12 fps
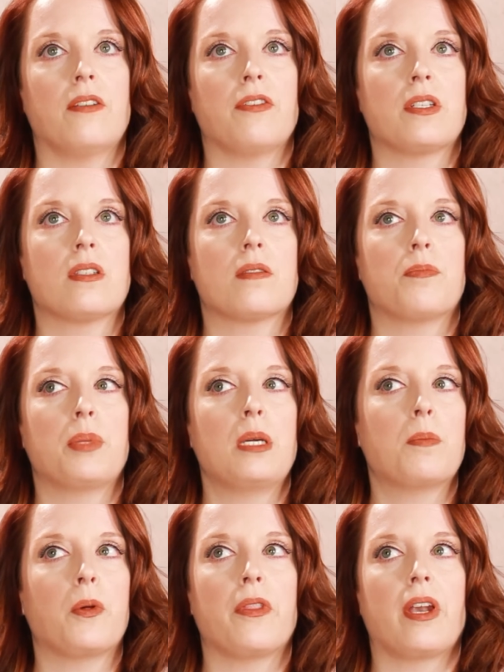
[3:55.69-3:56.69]
If it's
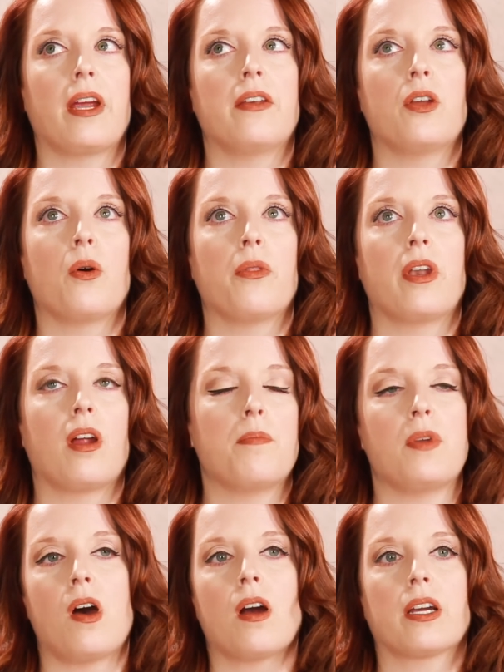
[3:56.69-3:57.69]
people that I know that
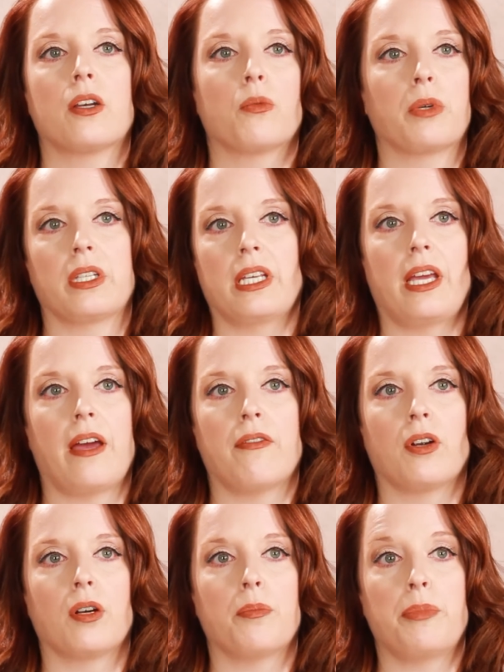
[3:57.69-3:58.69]
I'm not gonna really
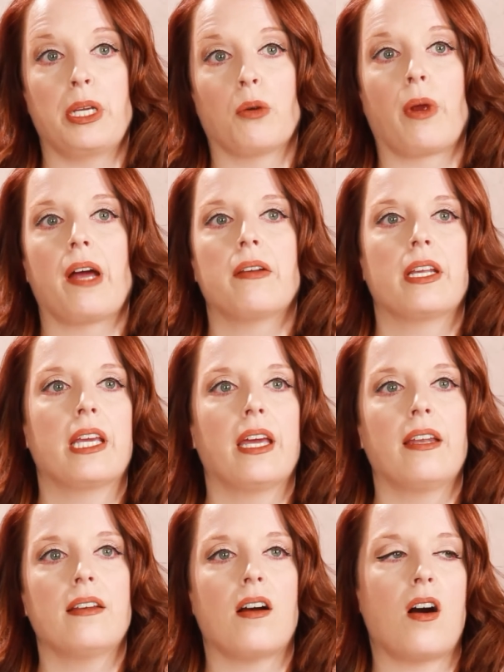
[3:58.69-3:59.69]
ever be around
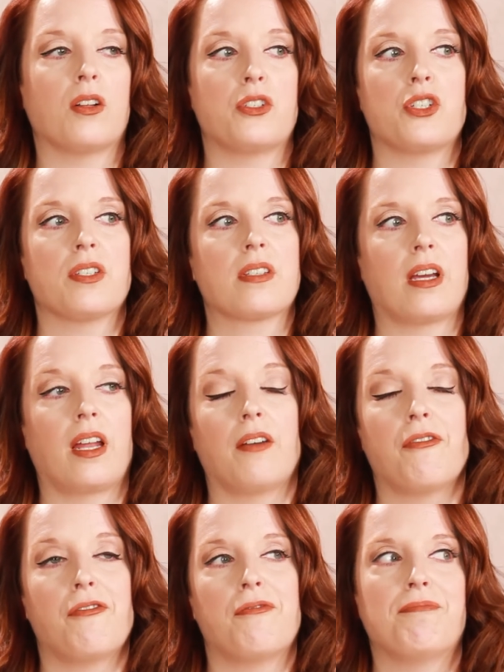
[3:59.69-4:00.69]
again, I'll just kind
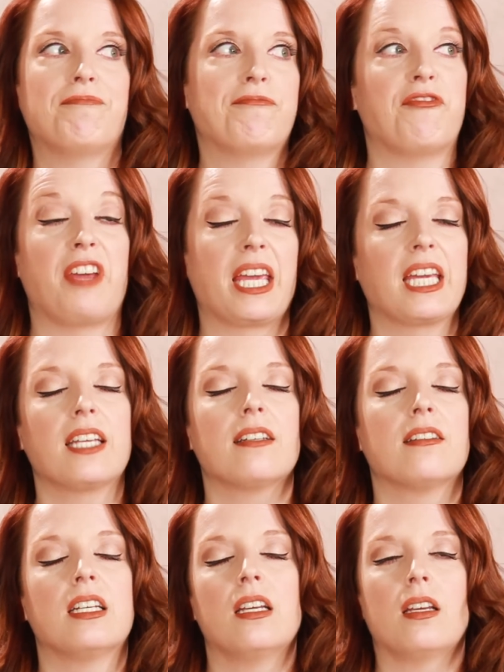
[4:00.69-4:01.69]
of fake
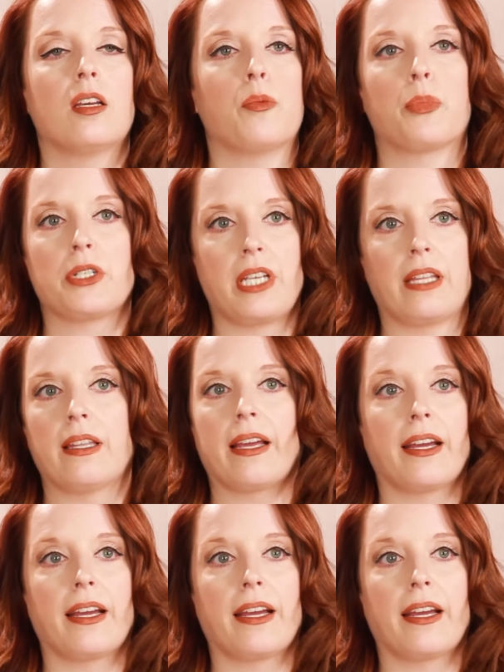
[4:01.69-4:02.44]
it and pretend